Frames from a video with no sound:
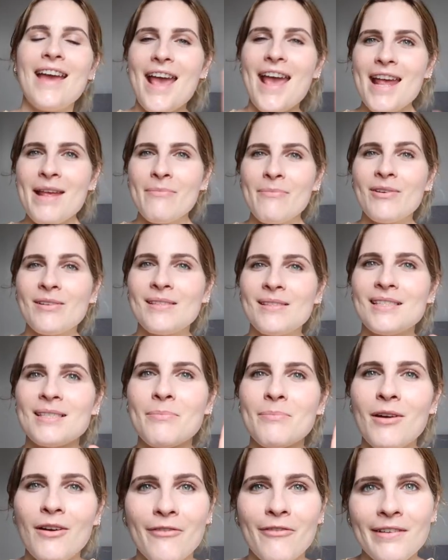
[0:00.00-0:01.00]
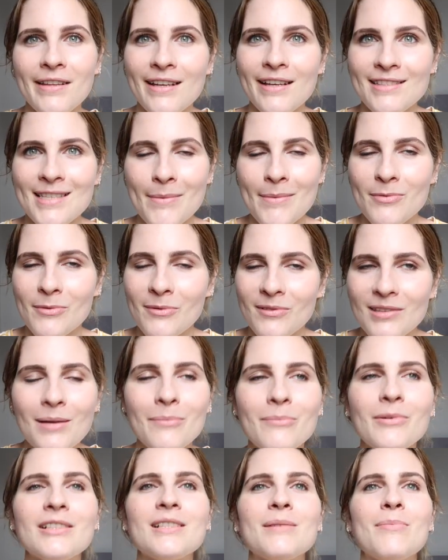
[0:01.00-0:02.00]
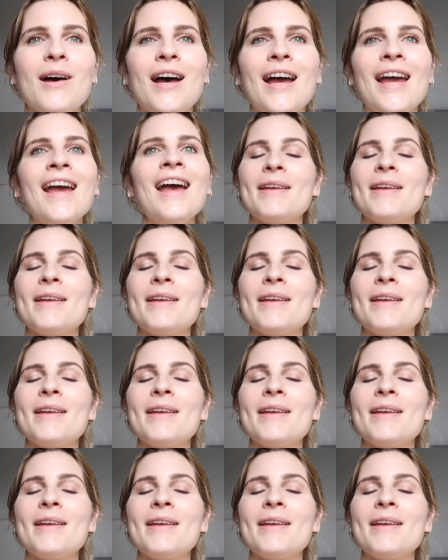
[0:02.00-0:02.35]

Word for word: Eight books is a perfectly acceptable number to buy.